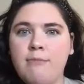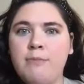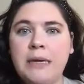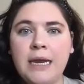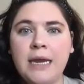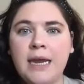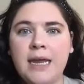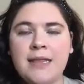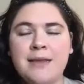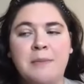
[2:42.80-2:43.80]
being
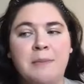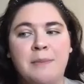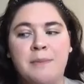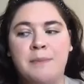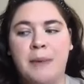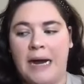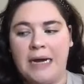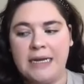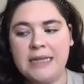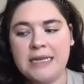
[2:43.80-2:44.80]
in the
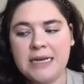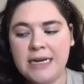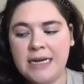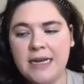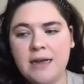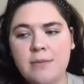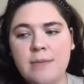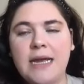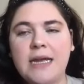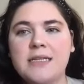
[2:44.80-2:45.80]
body that I am.
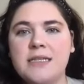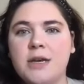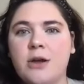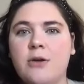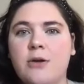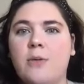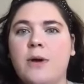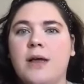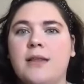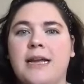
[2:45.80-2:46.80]
And
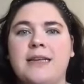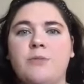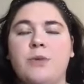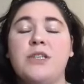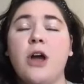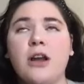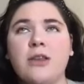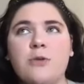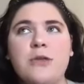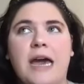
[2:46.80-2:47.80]
so like we
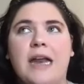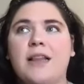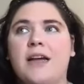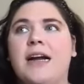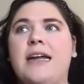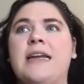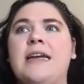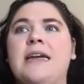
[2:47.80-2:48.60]
talked through that a lot.